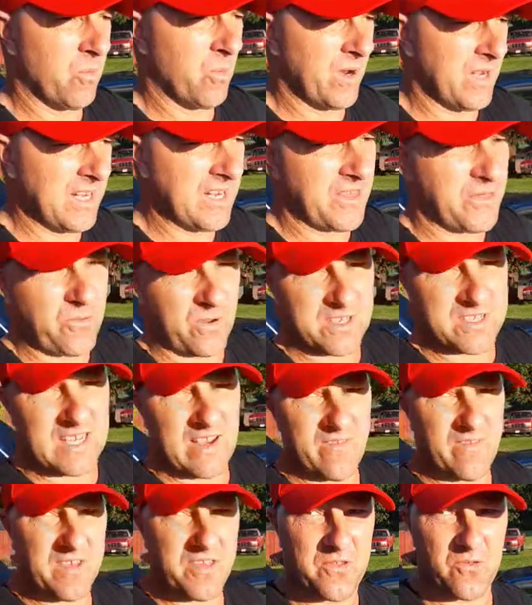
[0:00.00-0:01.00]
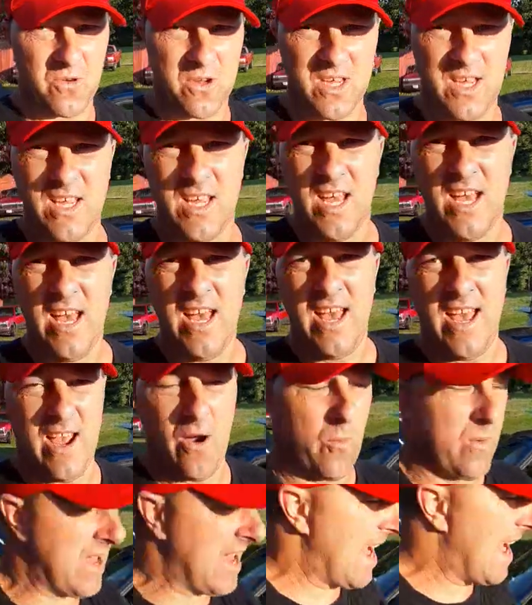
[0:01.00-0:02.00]
We need a 373.
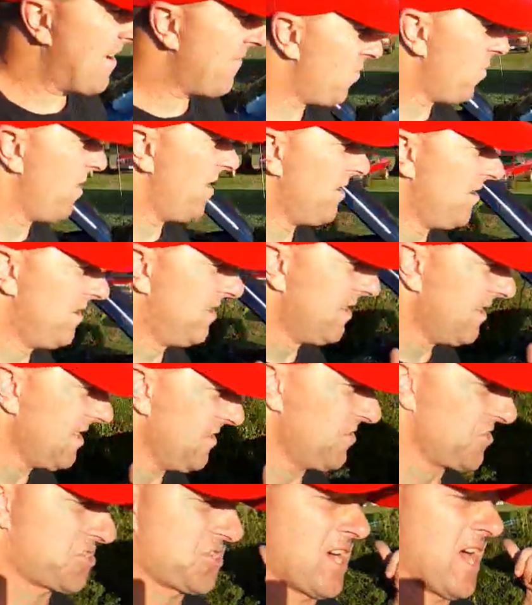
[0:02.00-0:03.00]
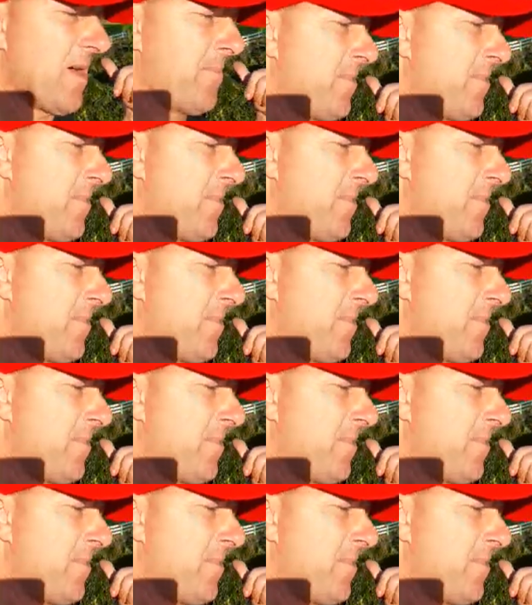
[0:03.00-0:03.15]
We have one in the shop